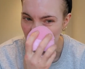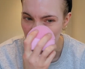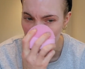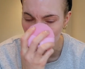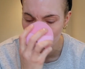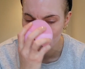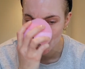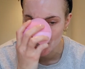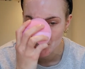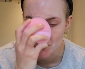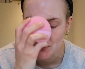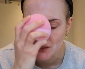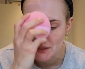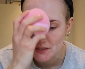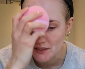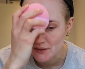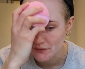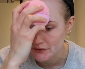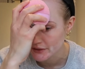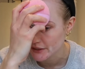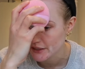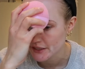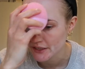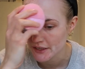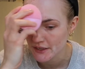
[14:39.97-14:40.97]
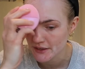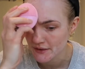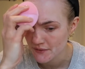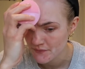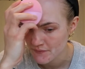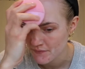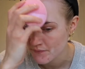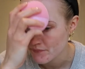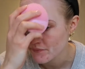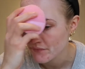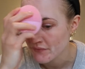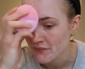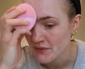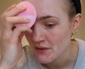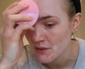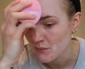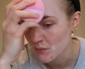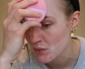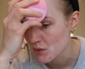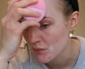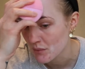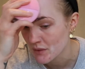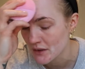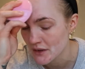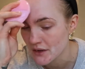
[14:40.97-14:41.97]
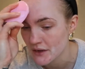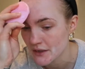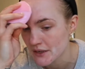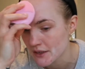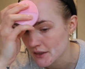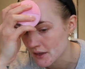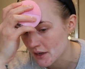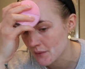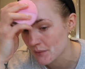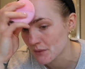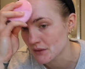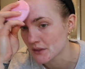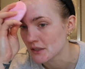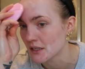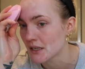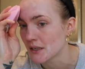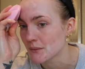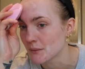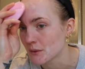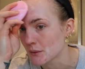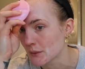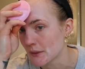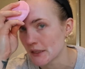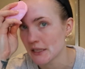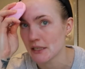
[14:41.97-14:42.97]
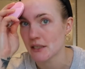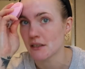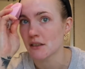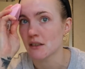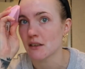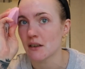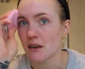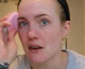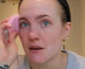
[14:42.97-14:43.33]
I don't use this every day, probably only a couple of times a week.